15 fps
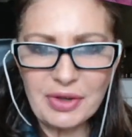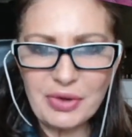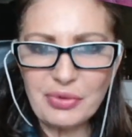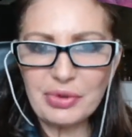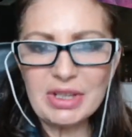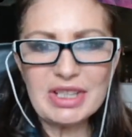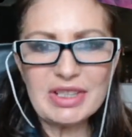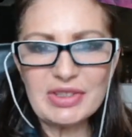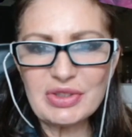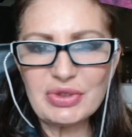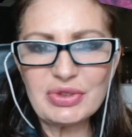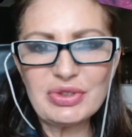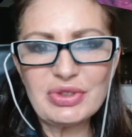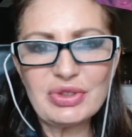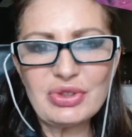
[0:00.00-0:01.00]

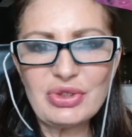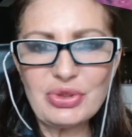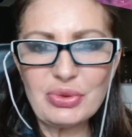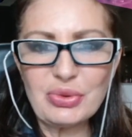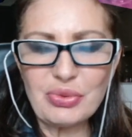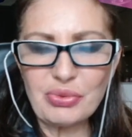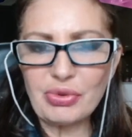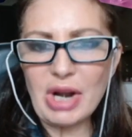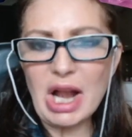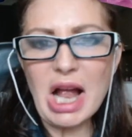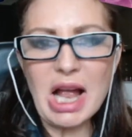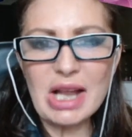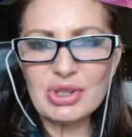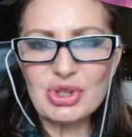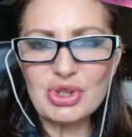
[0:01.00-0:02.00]
reason to
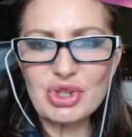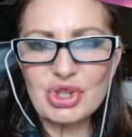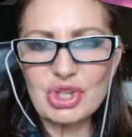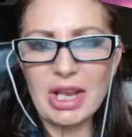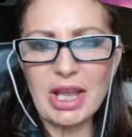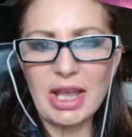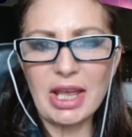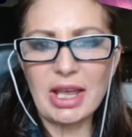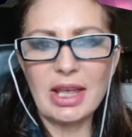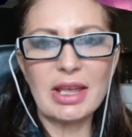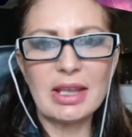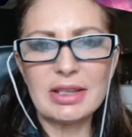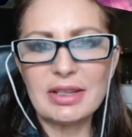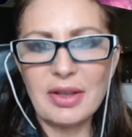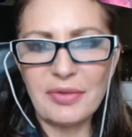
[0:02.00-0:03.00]
rush
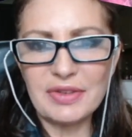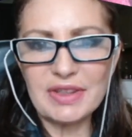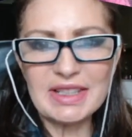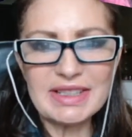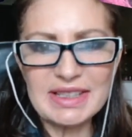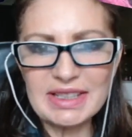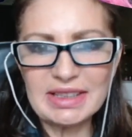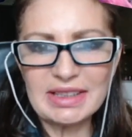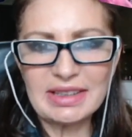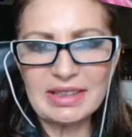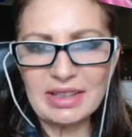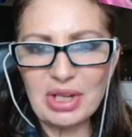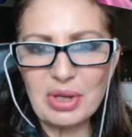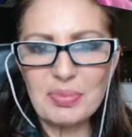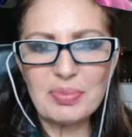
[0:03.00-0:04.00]
and visit
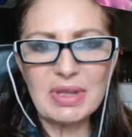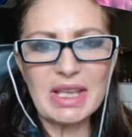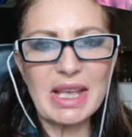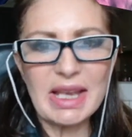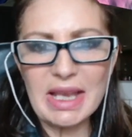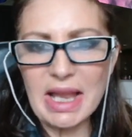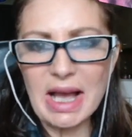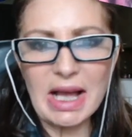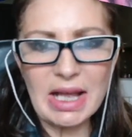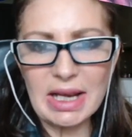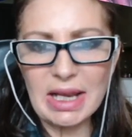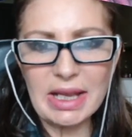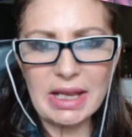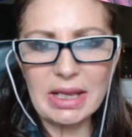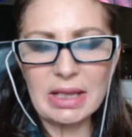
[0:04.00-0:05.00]

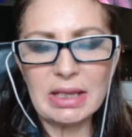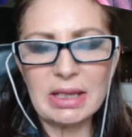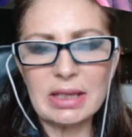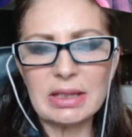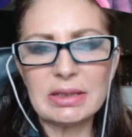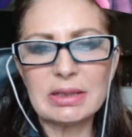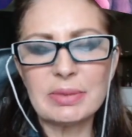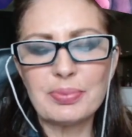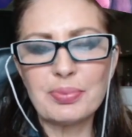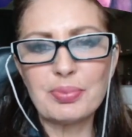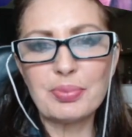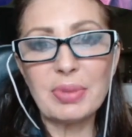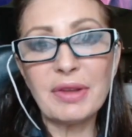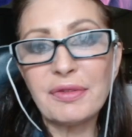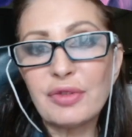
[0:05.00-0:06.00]
Biennale and
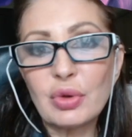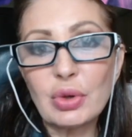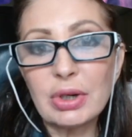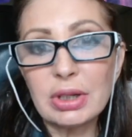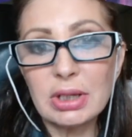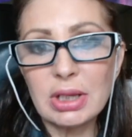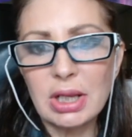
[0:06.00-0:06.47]
before